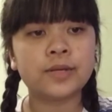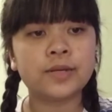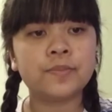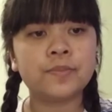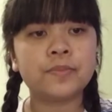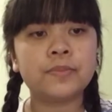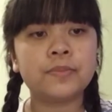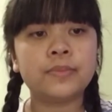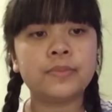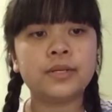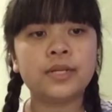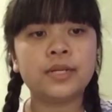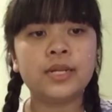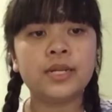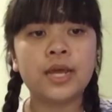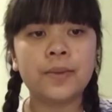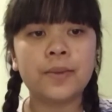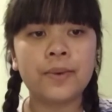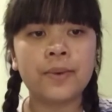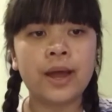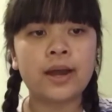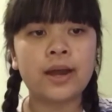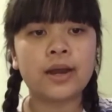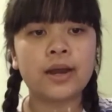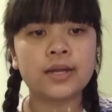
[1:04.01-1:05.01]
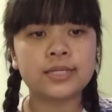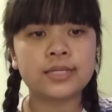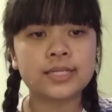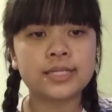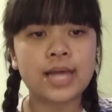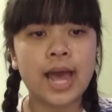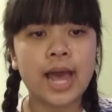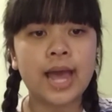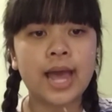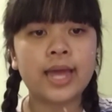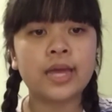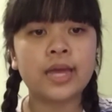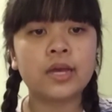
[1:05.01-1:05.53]
the parasite
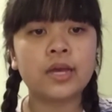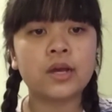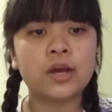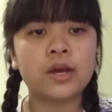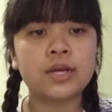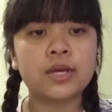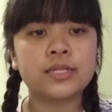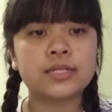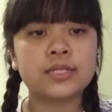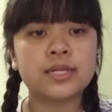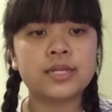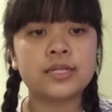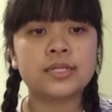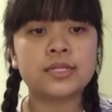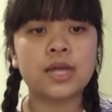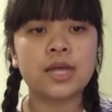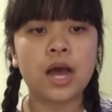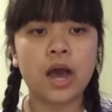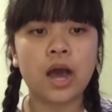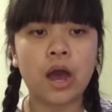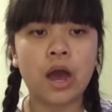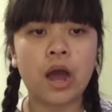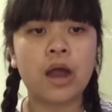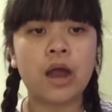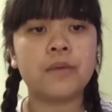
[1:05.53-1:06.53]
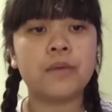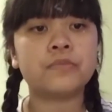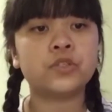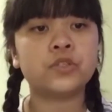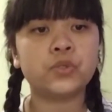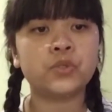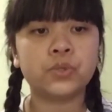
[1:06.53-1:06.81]
causes harm to the